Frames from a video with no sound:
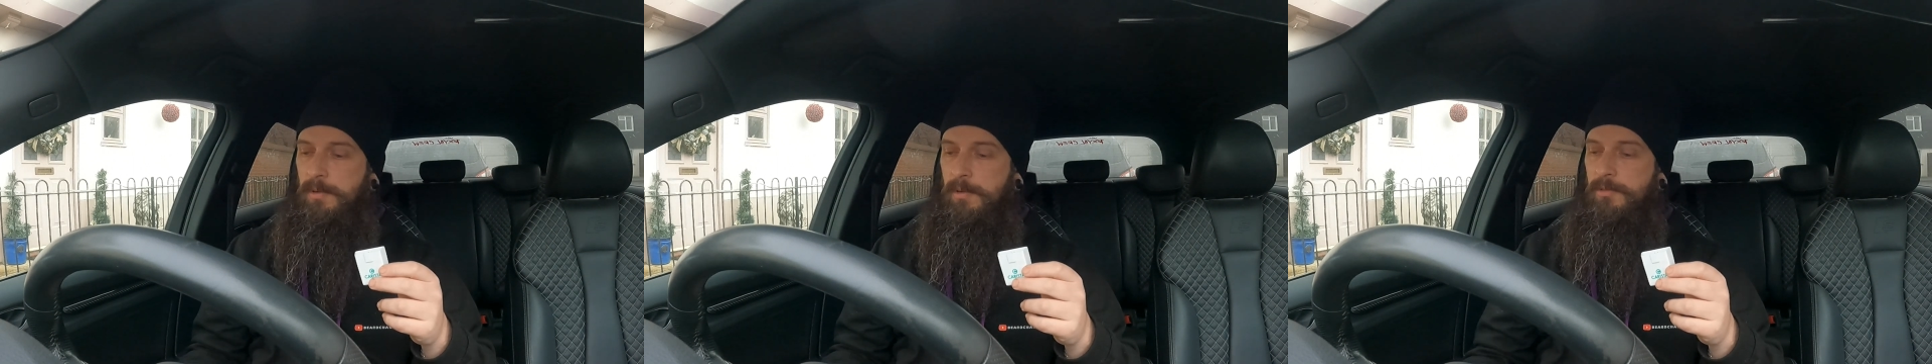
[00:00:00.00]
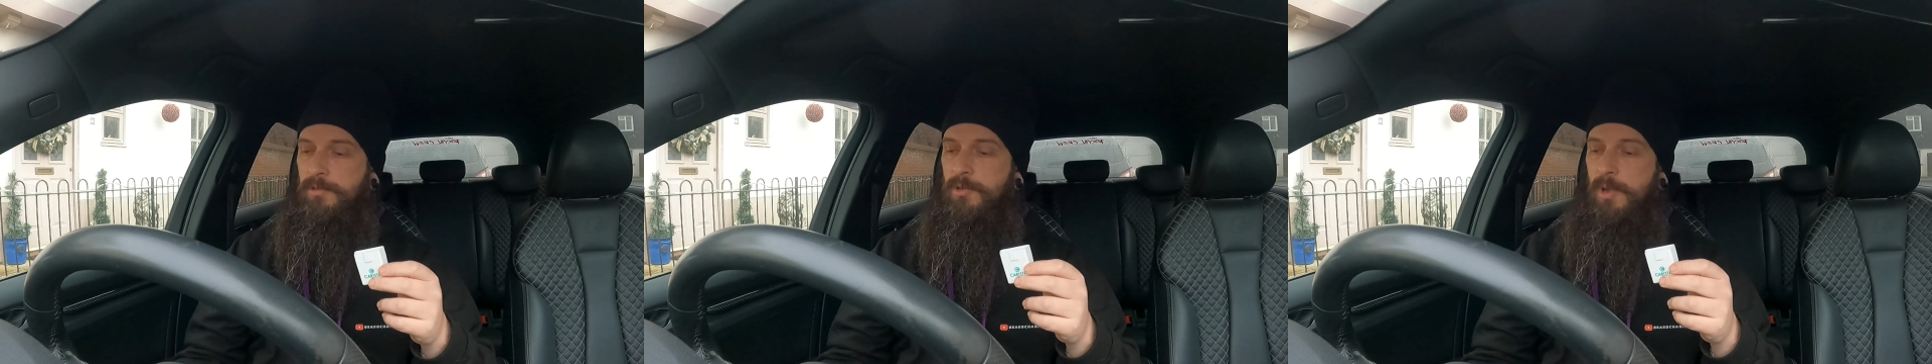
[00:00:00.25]

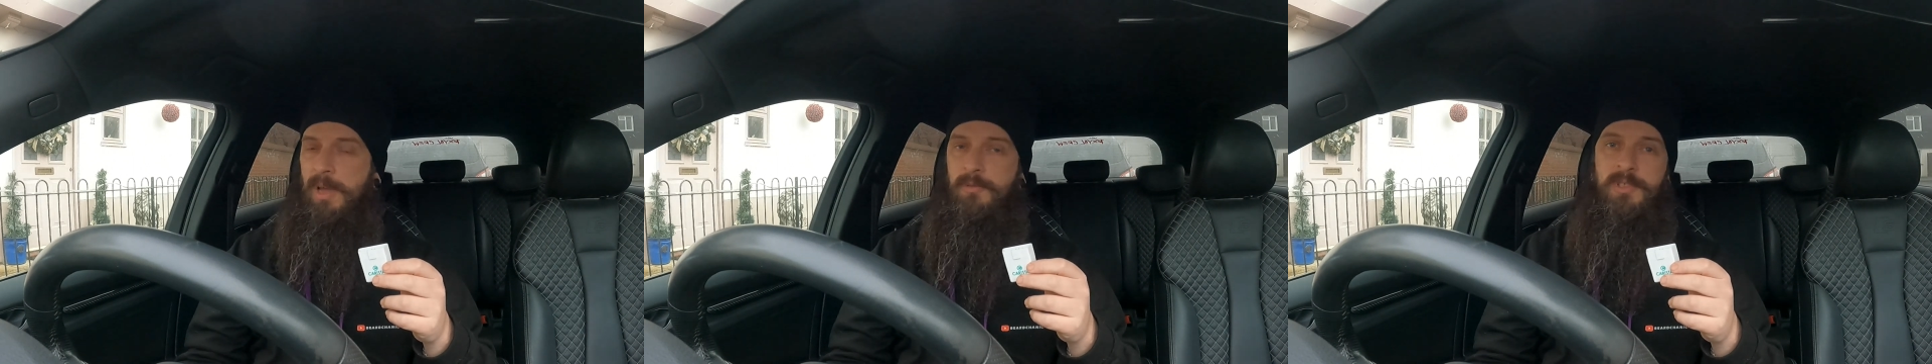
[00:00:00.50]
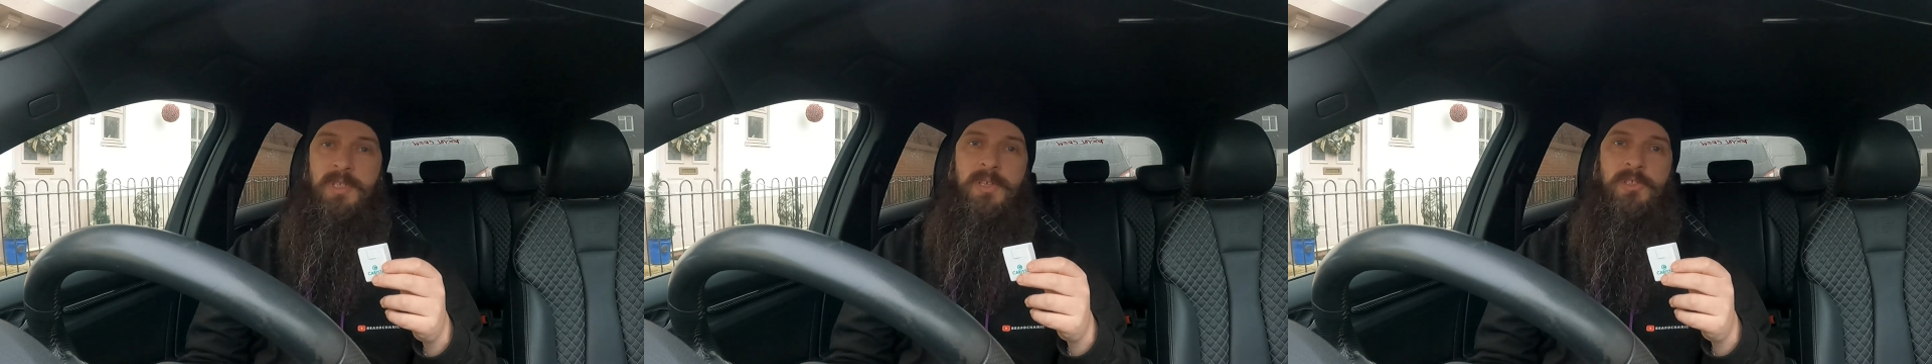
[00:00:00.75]
on the
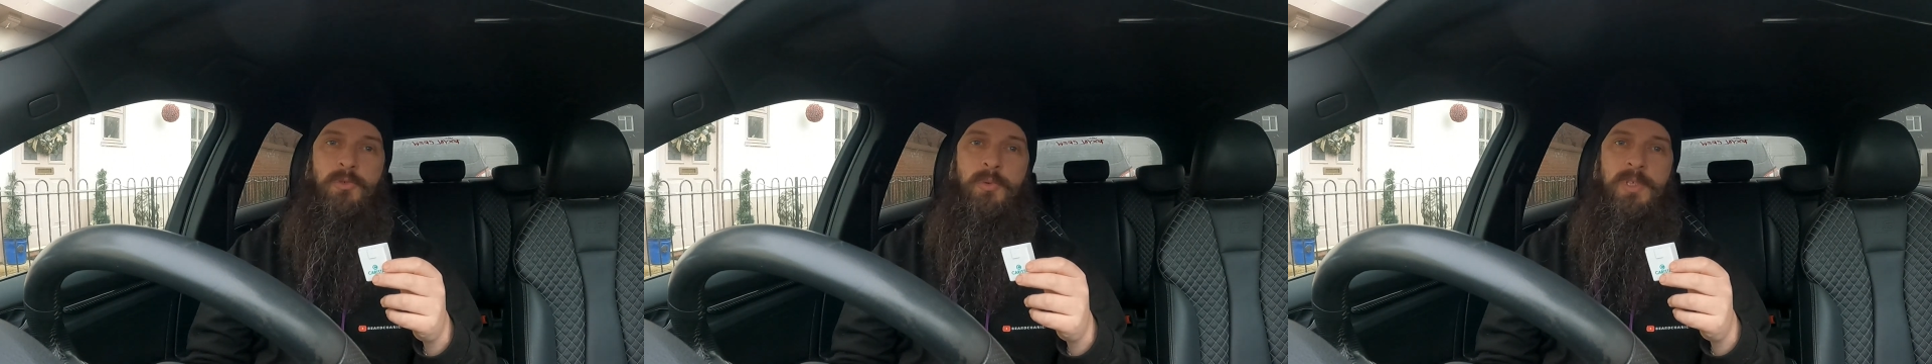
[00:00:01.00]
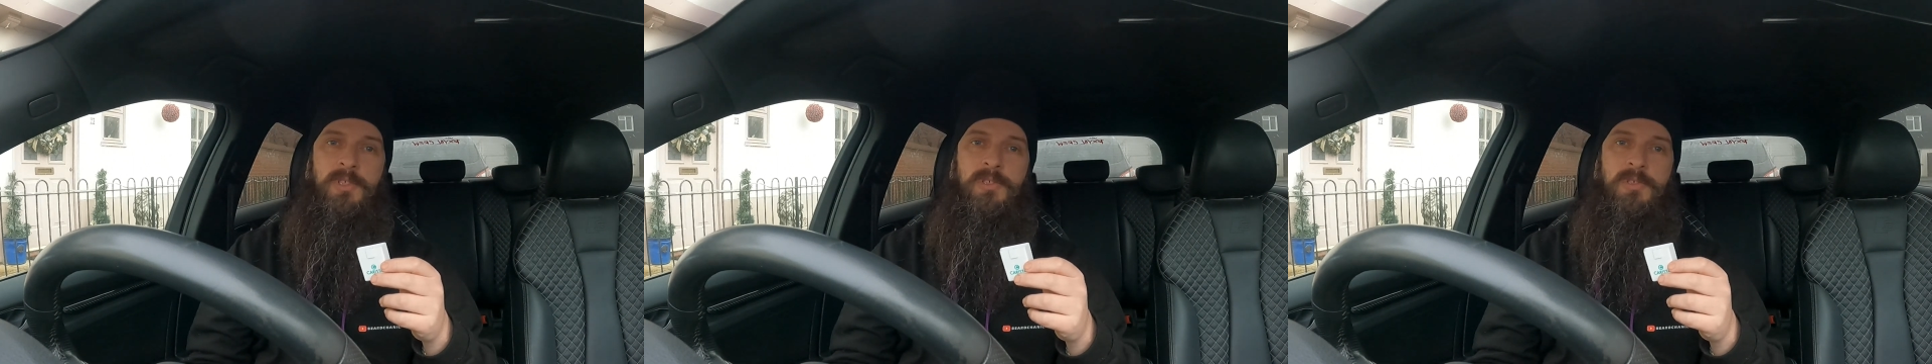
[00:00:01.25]
Audi
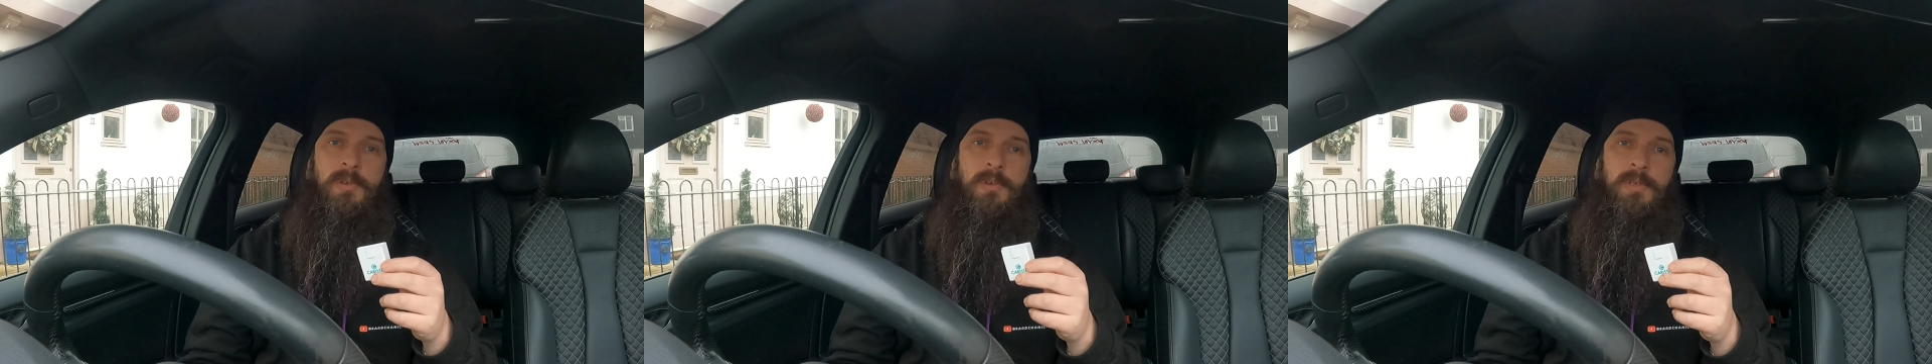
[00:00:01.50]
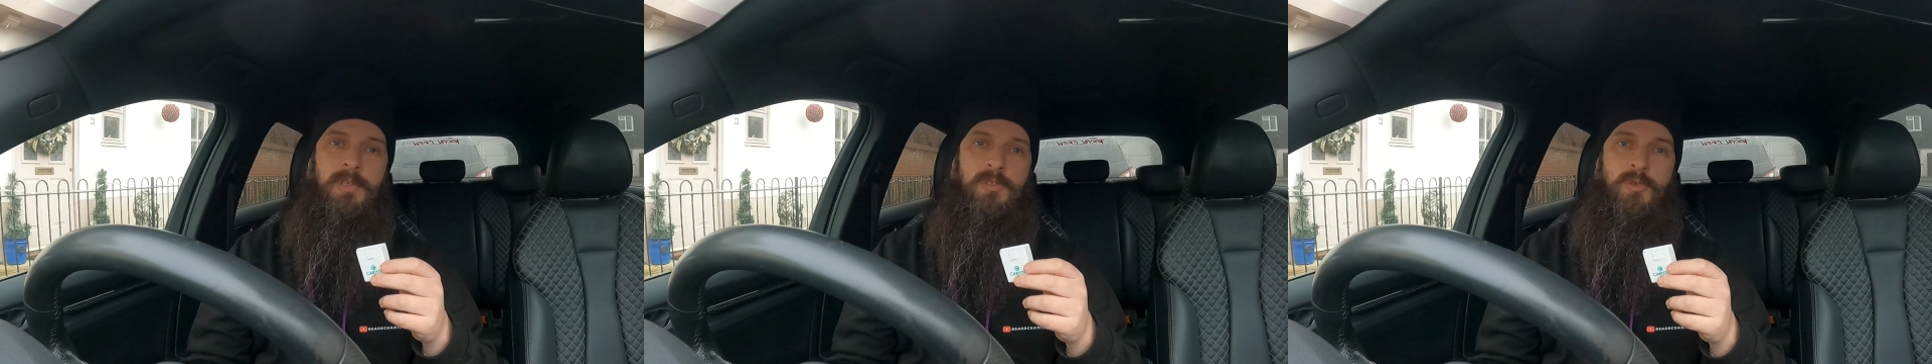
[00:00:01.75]
S3, it's
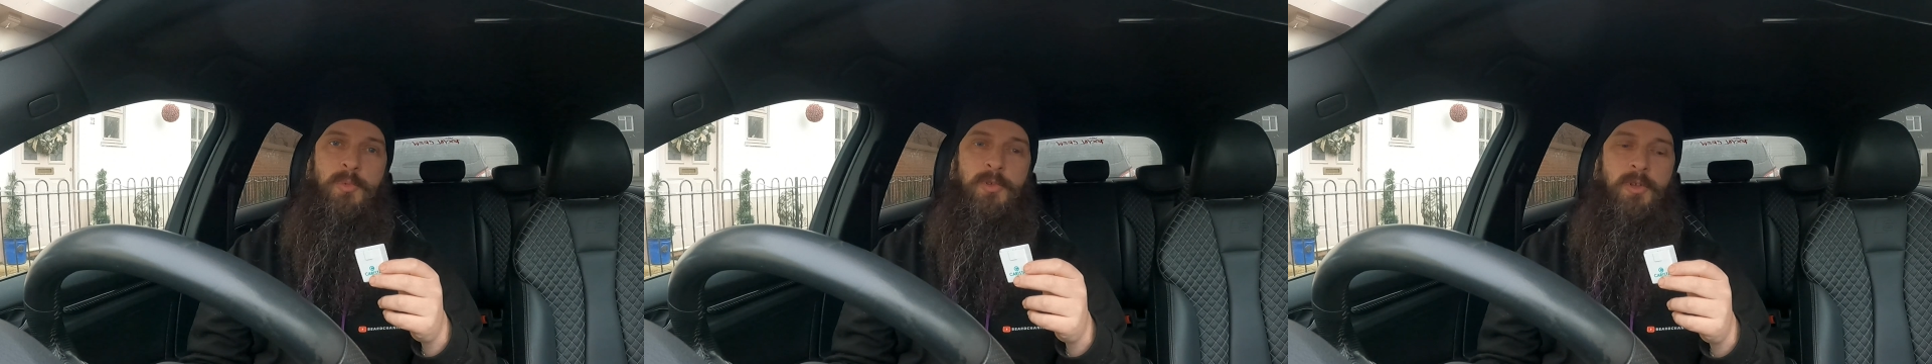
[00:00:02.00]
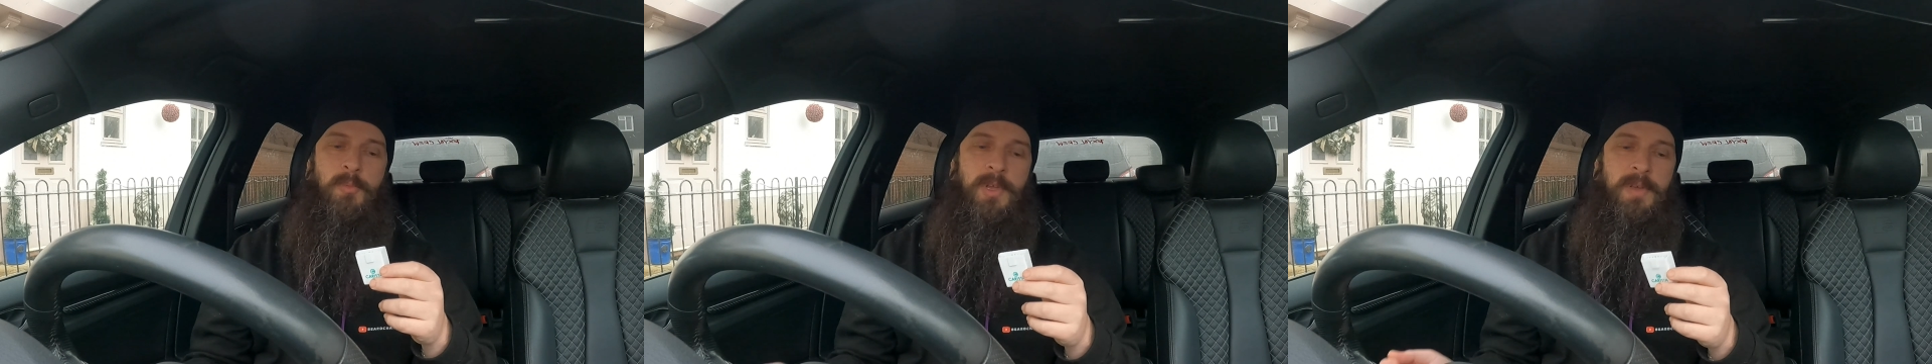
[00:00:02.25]
uh, in the
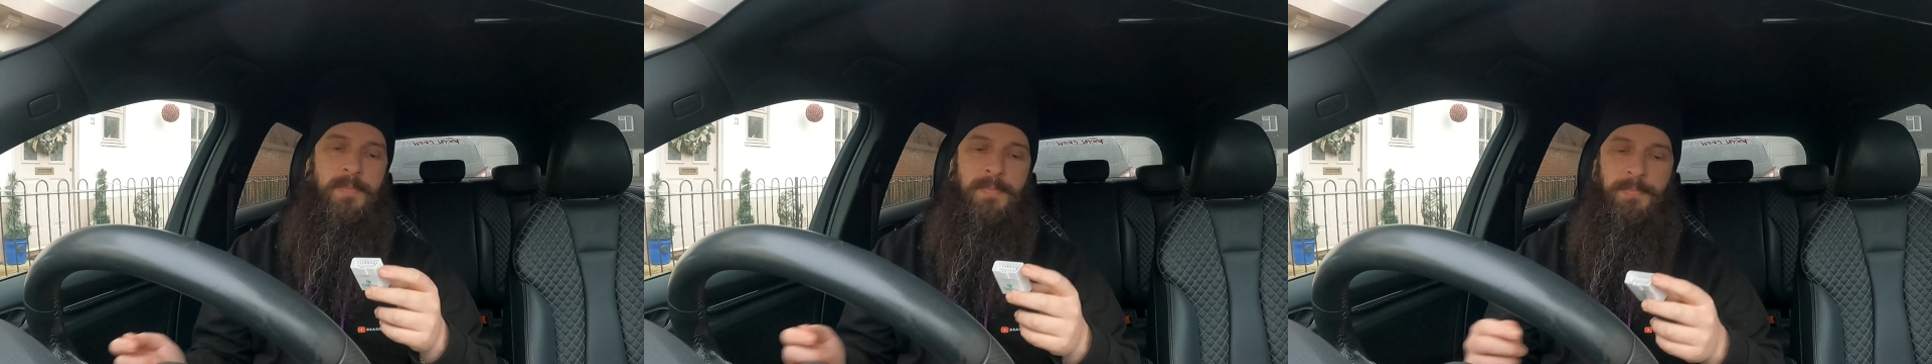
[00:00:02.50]
bottom here.